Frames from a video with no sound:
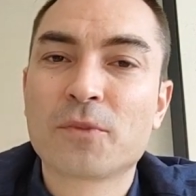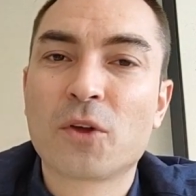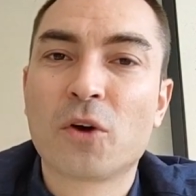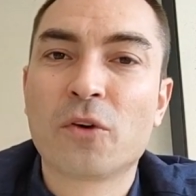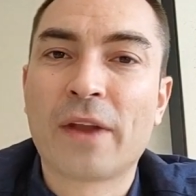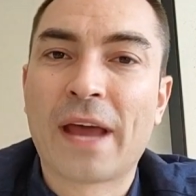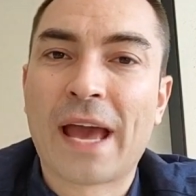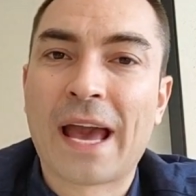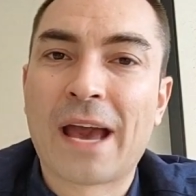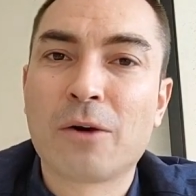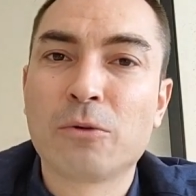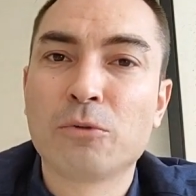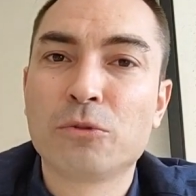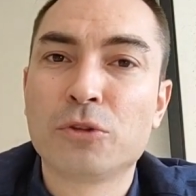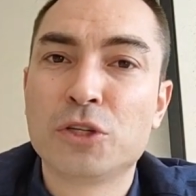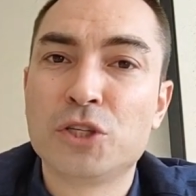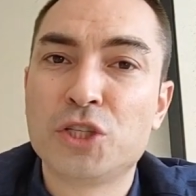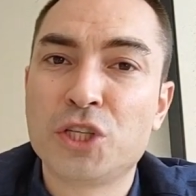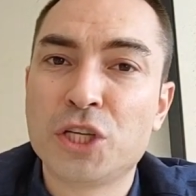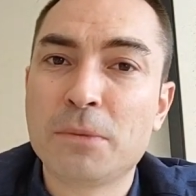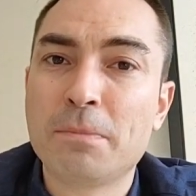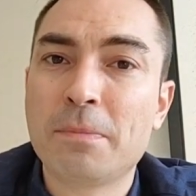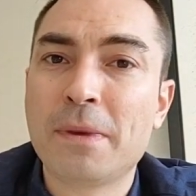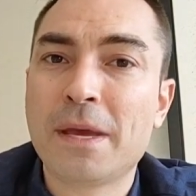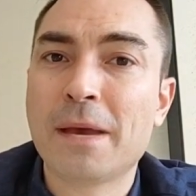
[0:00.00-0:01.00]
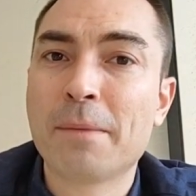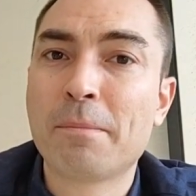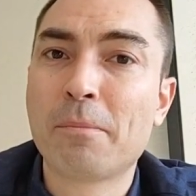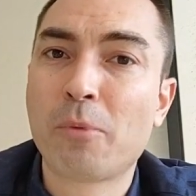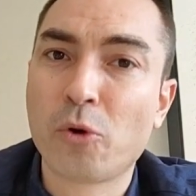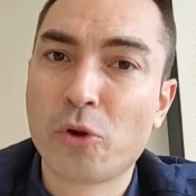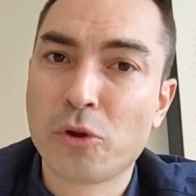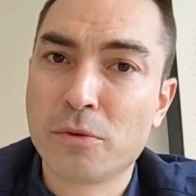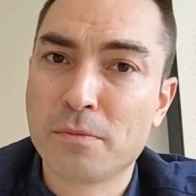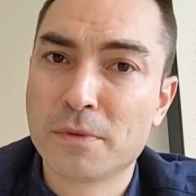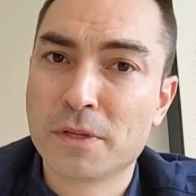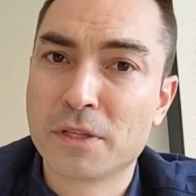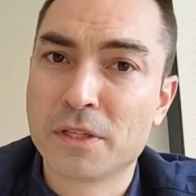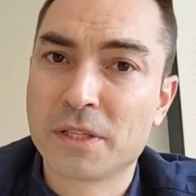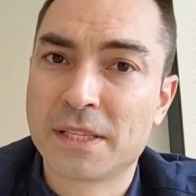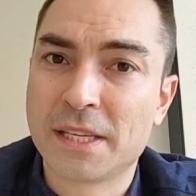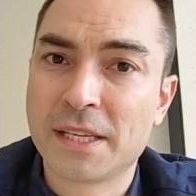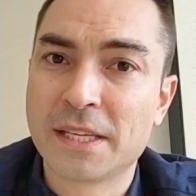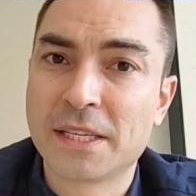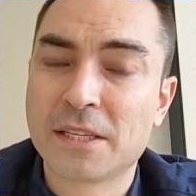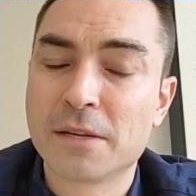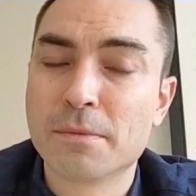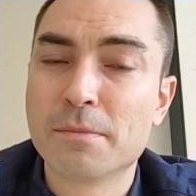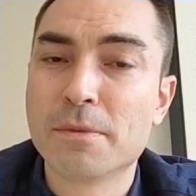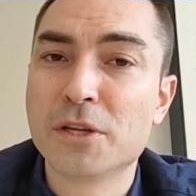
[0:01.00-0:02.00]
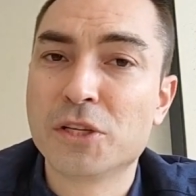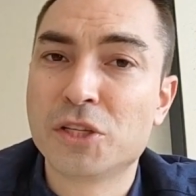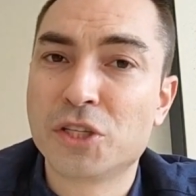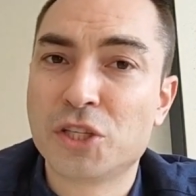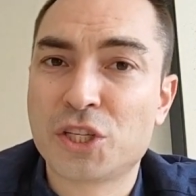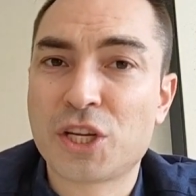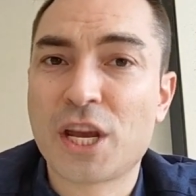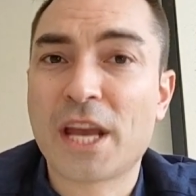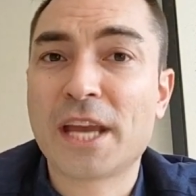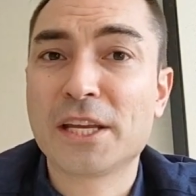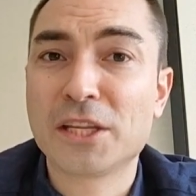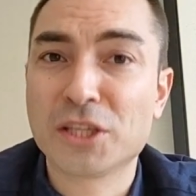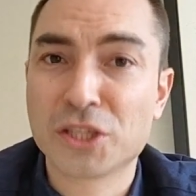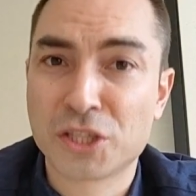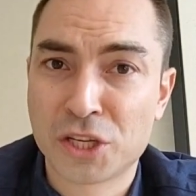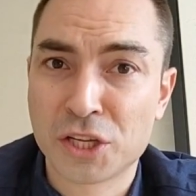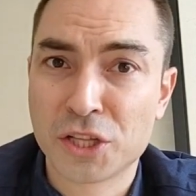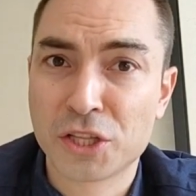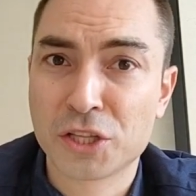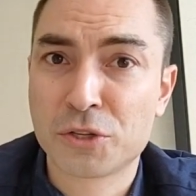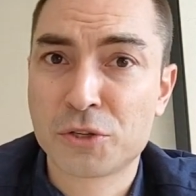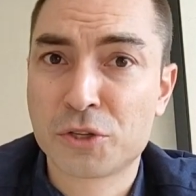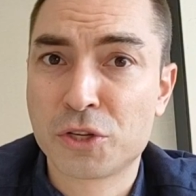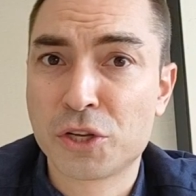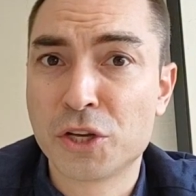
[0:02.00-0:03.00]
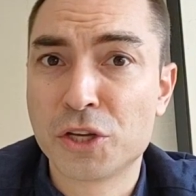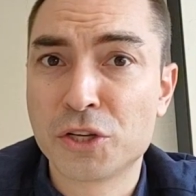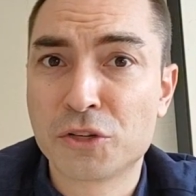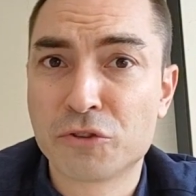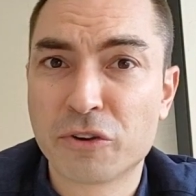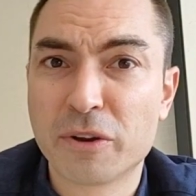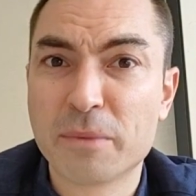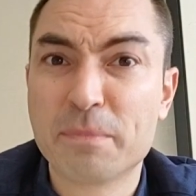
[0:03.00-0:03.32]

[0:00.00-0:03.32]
on how the GP appointment system has changed at the surgery,